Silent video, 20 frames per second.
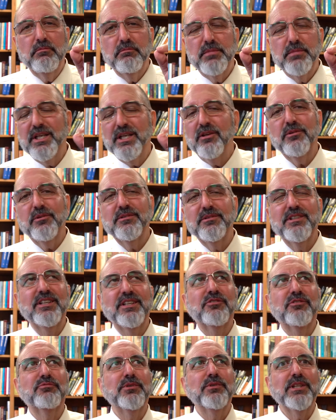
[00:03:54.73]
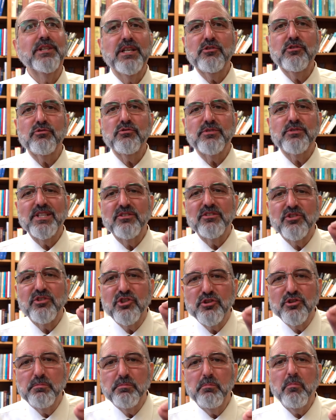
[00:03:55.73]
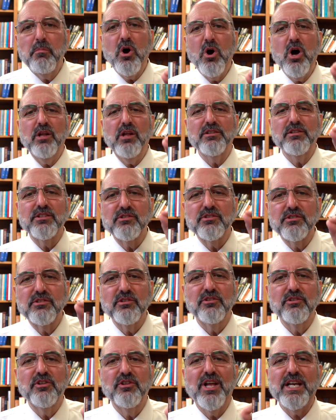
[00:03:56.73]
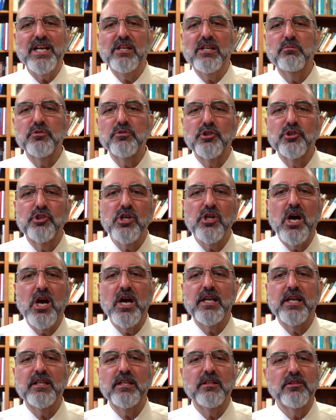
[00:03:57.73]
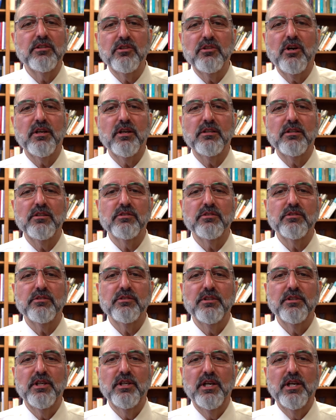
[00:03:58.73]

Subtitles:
But you know, it's really interesting. The smallest light will shine in the darkness,